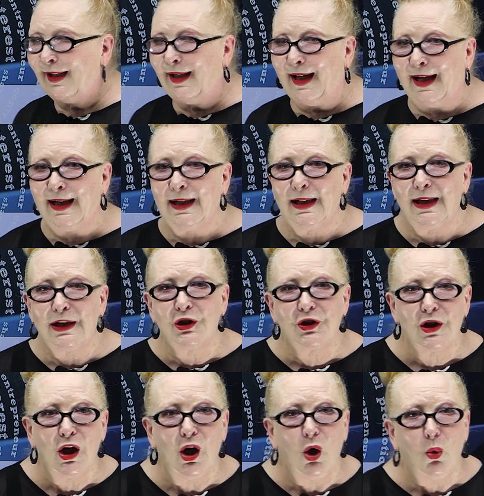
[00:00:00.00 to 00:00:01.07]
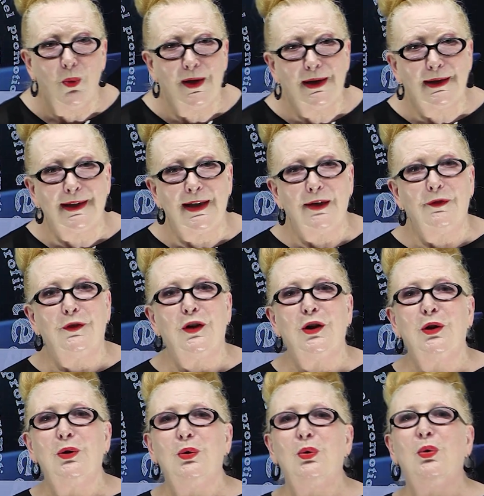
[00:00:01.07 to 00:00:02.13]
in English will give
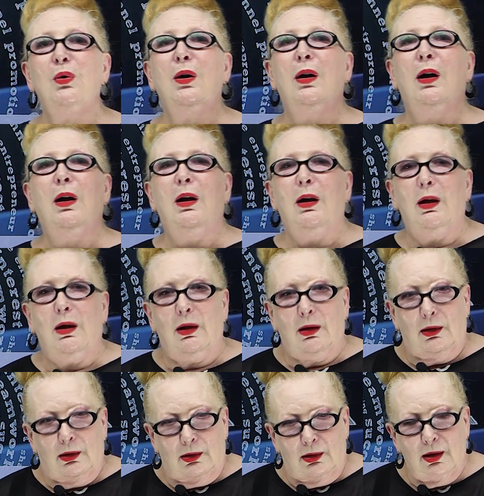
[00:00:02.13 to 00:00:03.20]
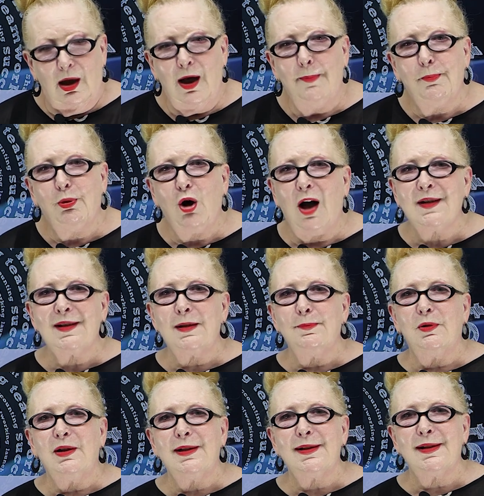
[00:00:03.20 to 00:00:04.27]
you a
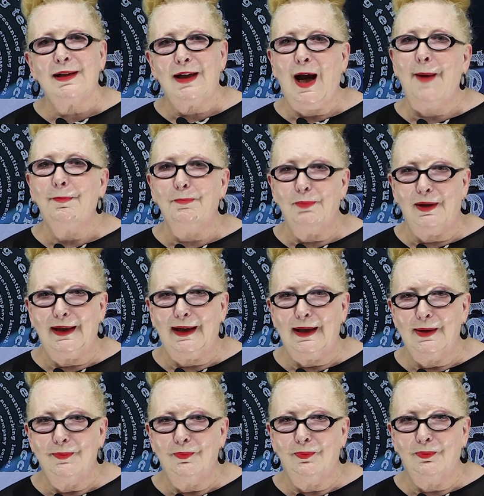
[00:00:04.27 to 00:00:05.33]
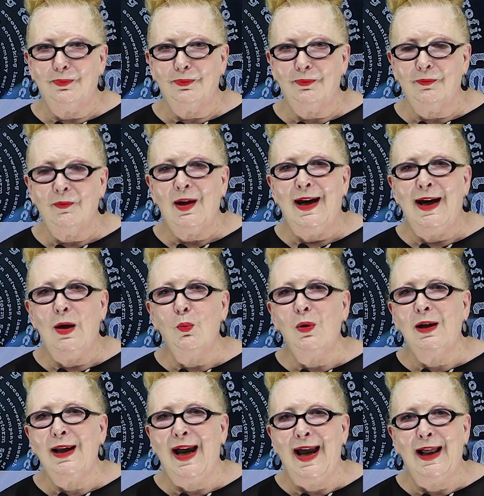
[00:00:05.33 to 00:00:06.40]
prosperous company. It
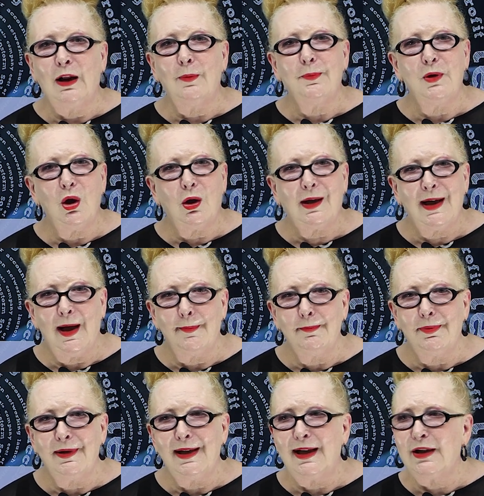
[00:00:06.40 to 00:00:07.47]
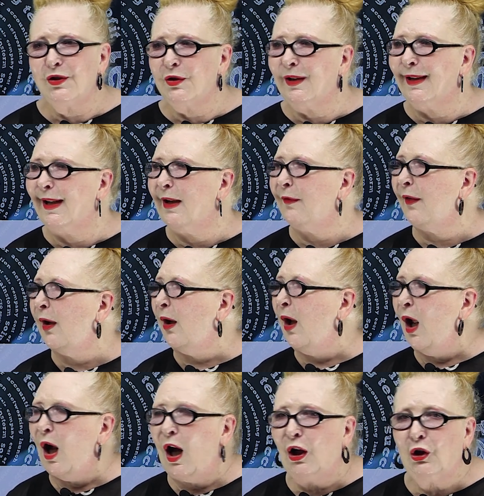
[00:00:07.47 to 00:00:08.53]
will help your company to give
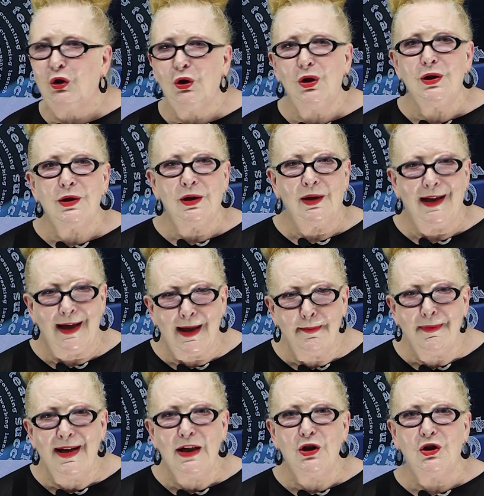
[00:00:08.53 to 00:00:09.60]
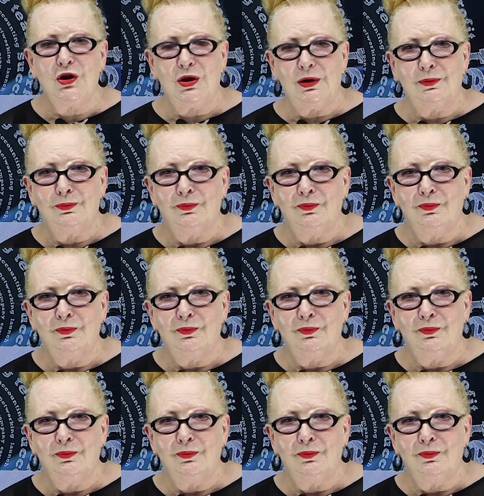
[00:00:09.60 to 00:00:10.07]
a good image